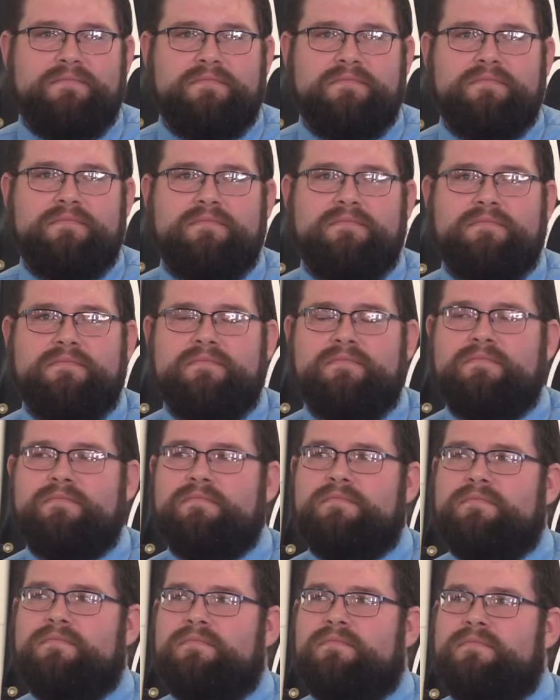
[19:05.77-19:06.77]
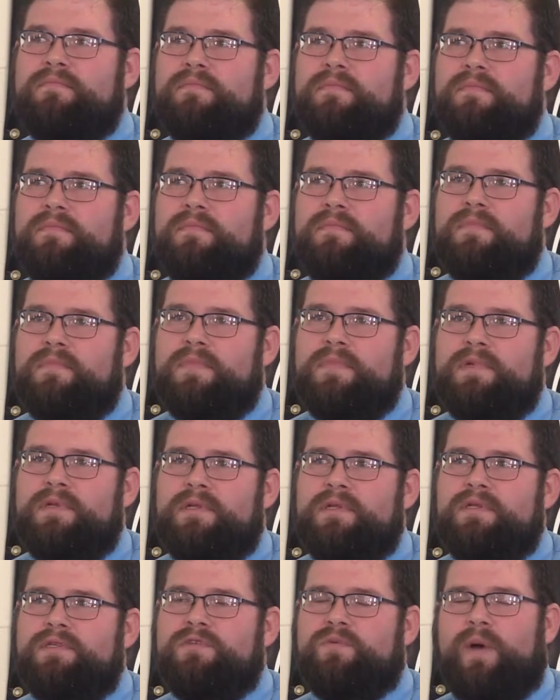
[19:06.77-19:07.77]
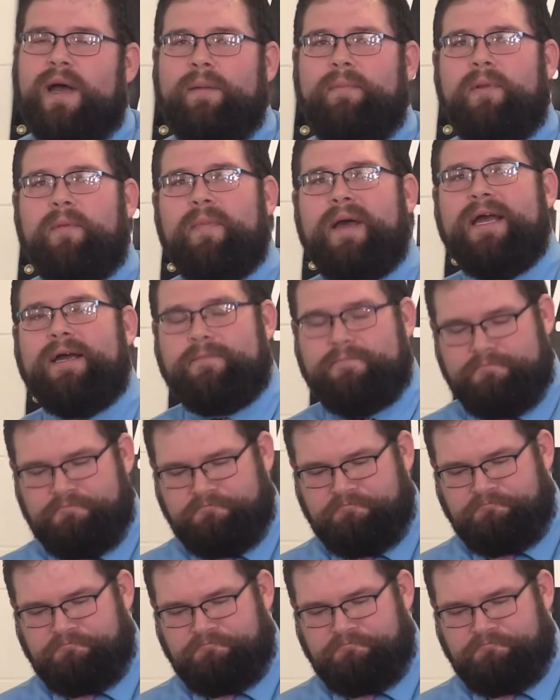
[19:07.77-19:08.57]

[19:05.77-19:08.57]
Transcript: No. Just wiped them out.